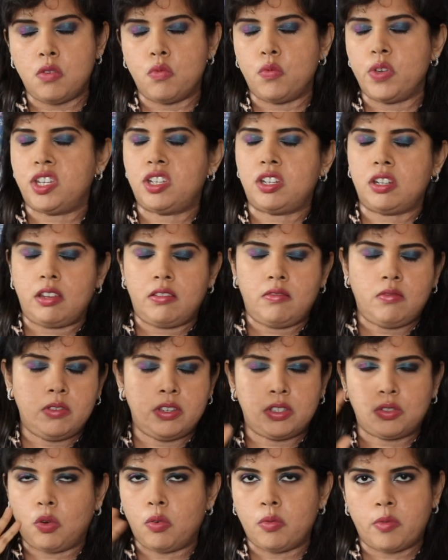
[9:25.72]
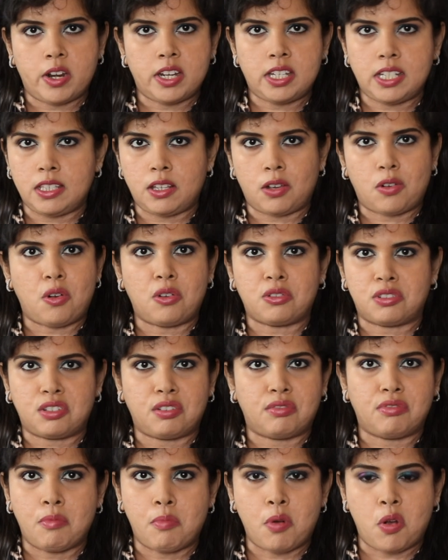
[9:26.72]
which is already the cost
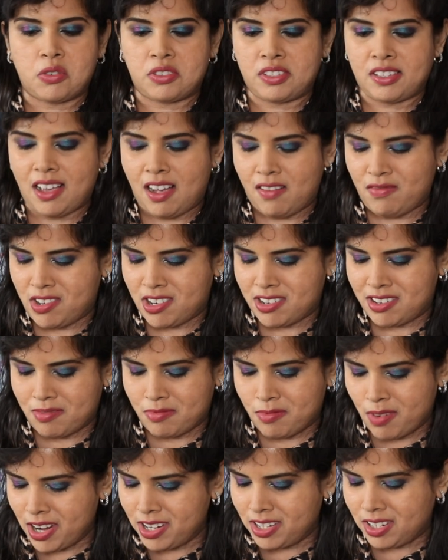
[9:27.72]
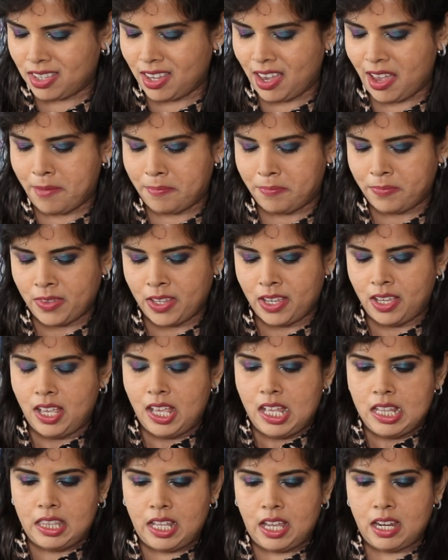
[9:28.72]
of the box covered right there.
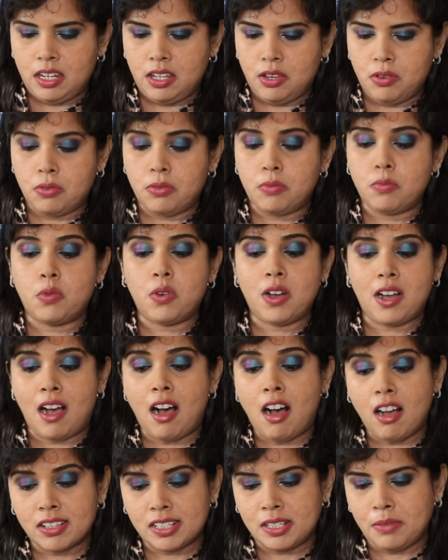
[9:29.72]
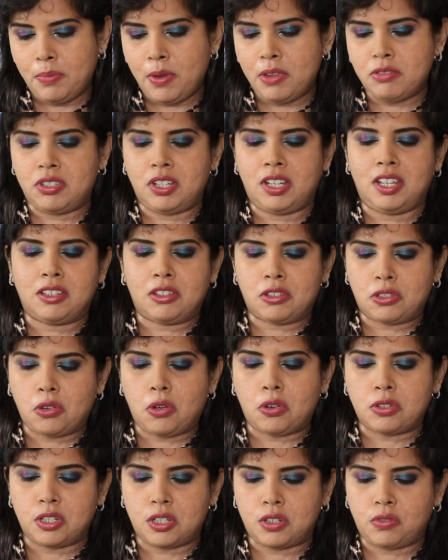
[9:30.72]
Then you are supposed to get the
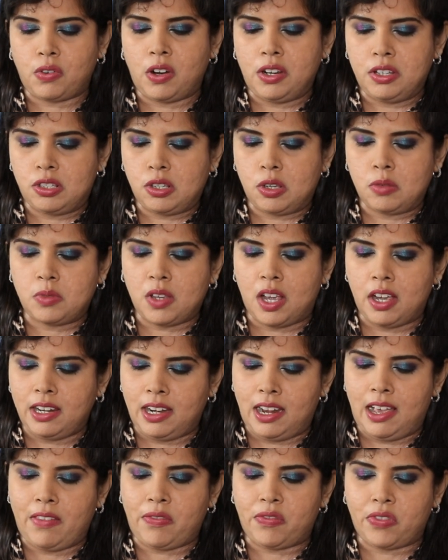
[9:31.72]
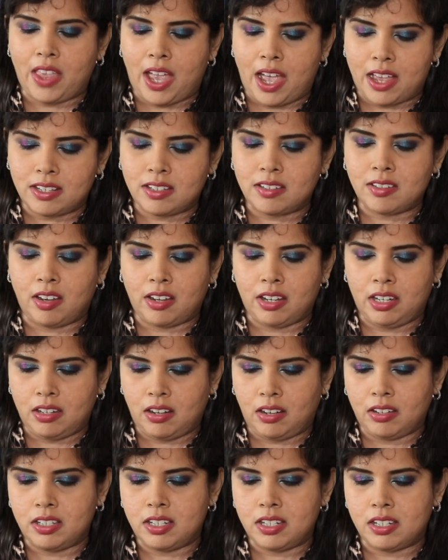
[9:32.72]
Scottish fine soaps. I'll add that,
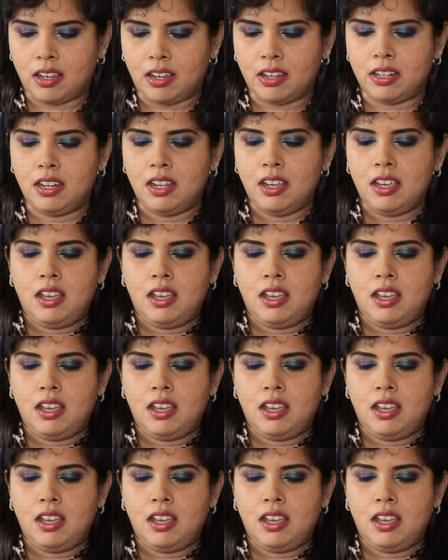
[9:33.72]
9.99.